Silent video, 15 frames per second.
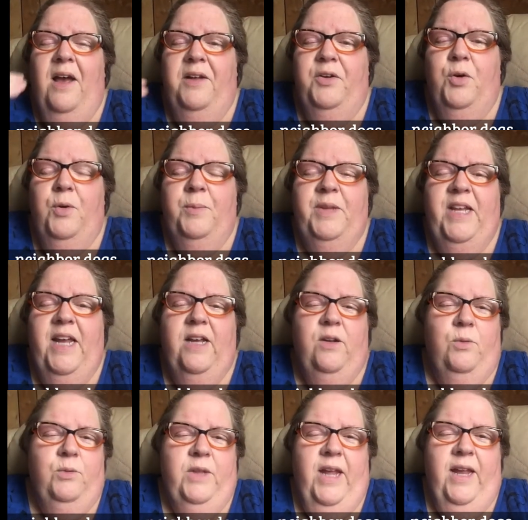normally I
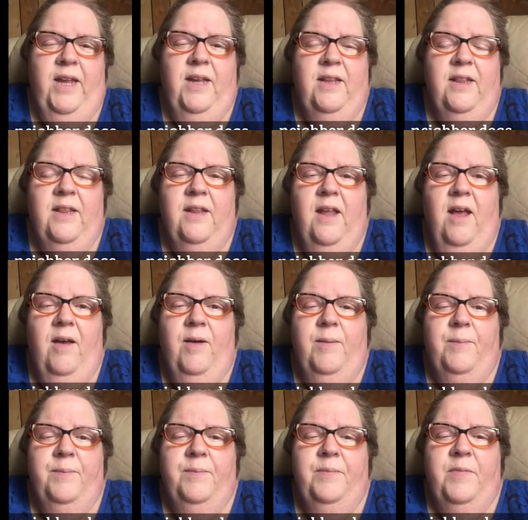don't like
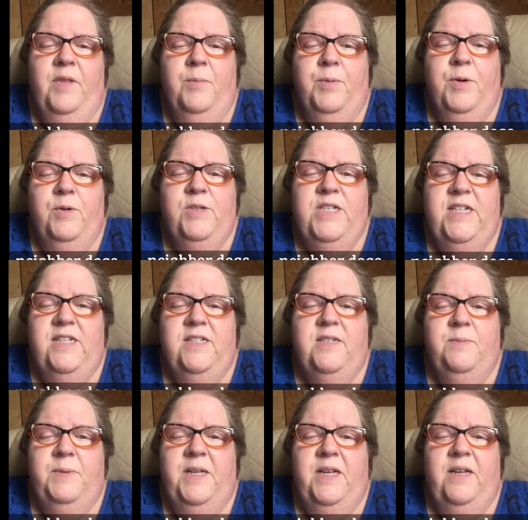um, the protein
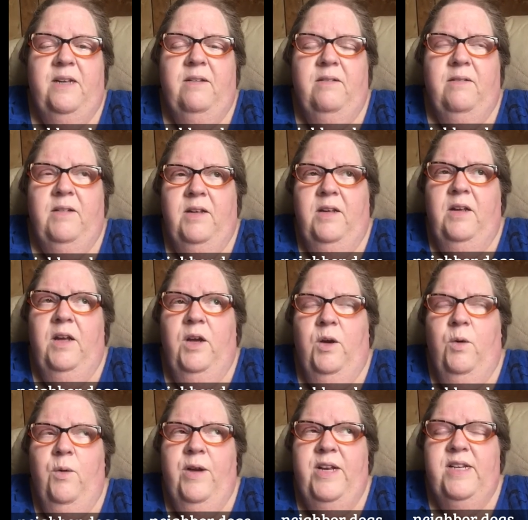to be
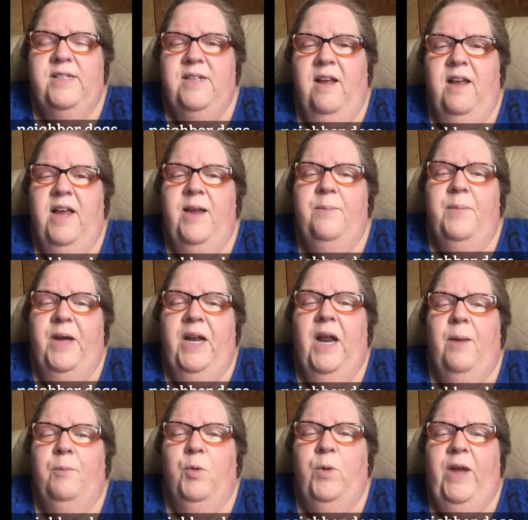quite as high, but
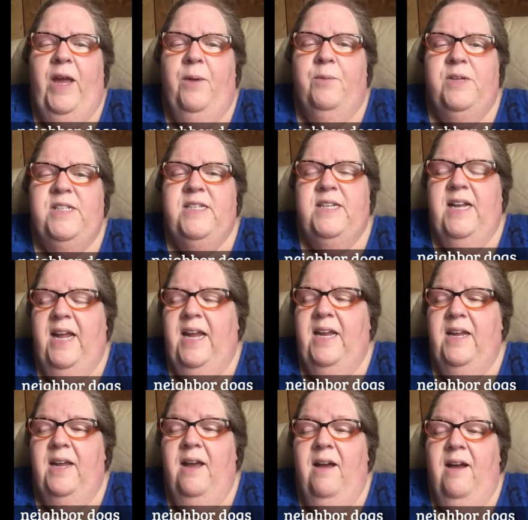I'm okay with
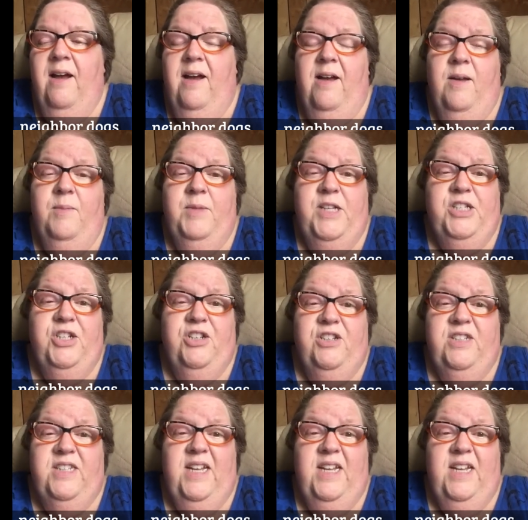today. Um, it's a good